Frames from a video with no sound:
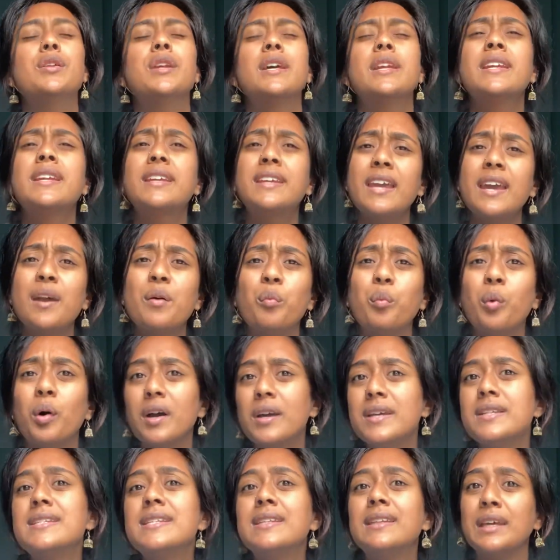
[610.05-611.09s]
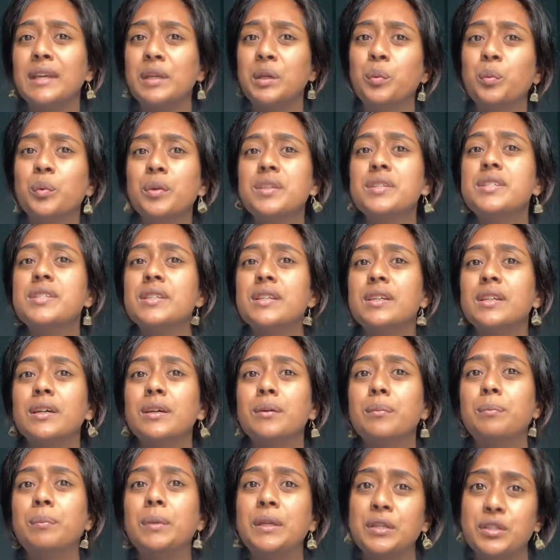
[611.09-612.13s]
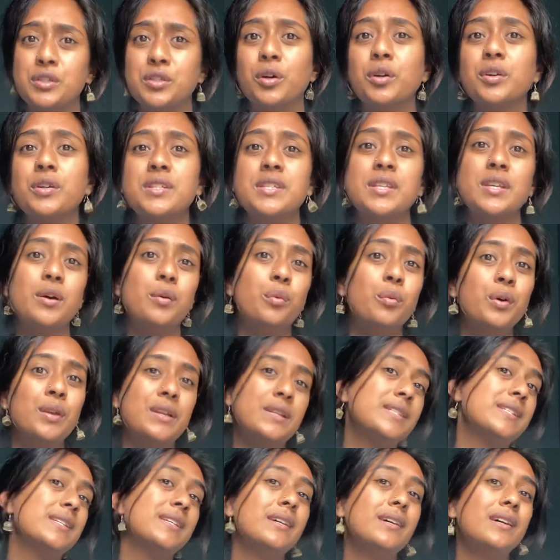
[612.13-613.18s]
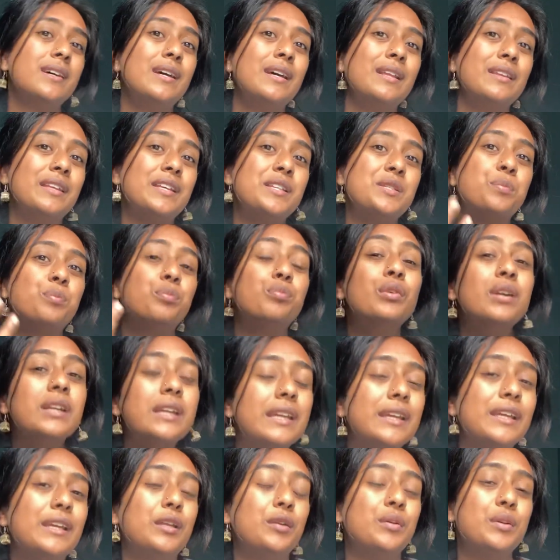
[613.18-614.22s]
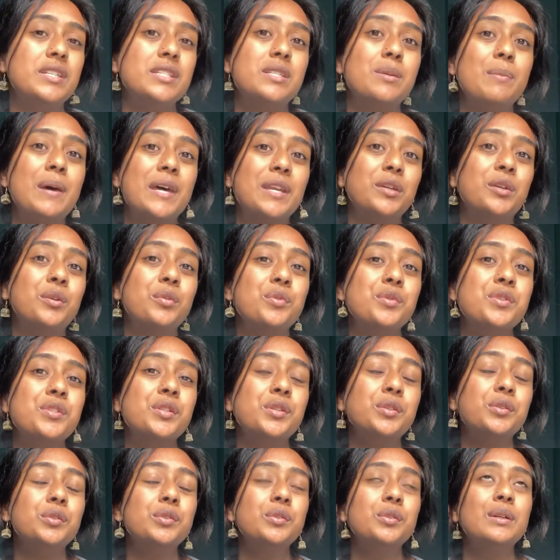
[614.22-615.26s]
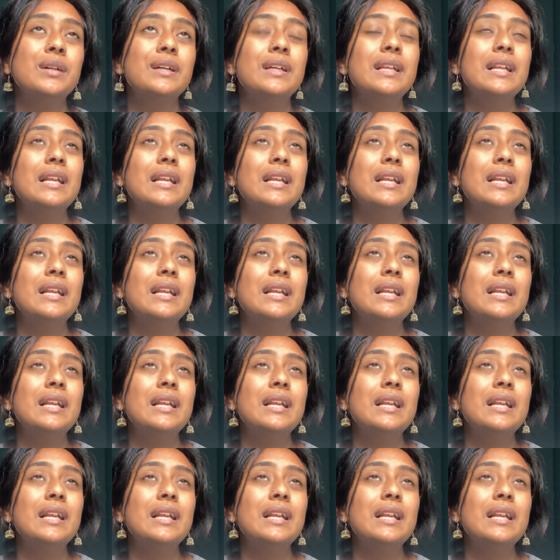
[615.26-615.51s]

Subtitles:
And again, why is it that you want to be a doctor? What is it that's bringing you into medical school?